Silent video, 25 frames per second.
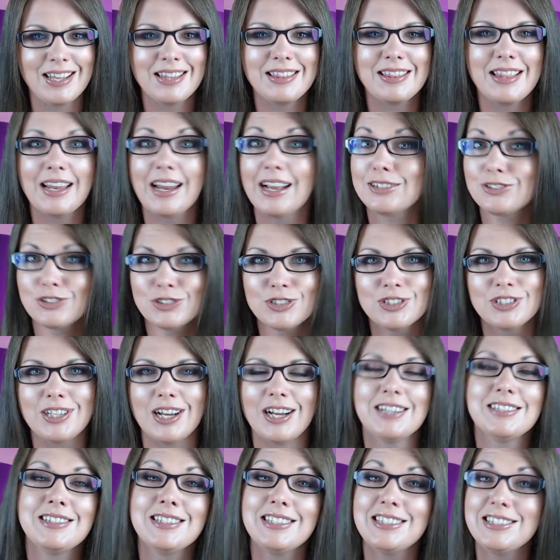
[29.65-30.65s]
that
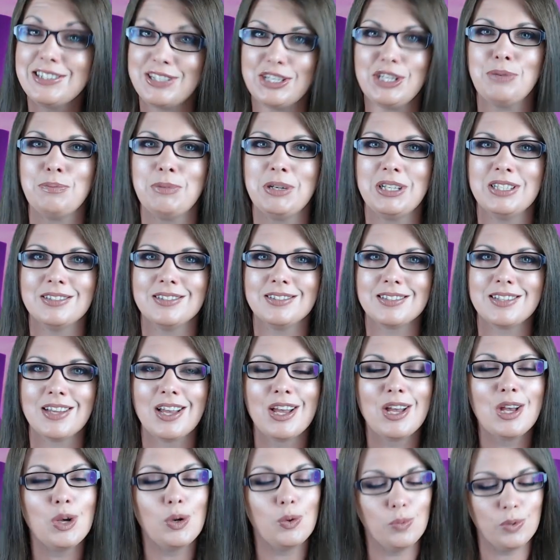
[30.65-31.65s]
exorcising demons
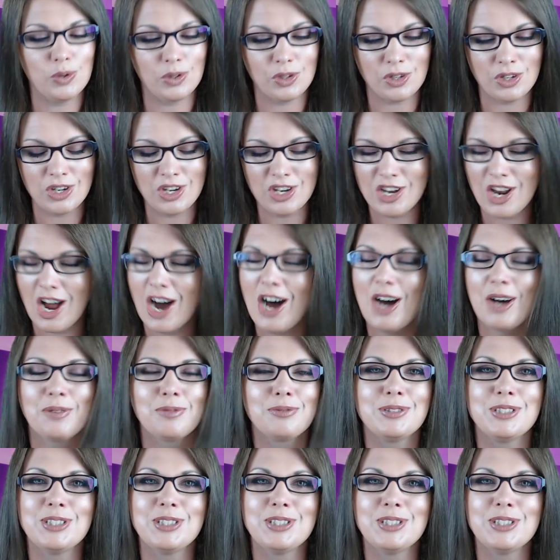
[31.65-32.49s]
will not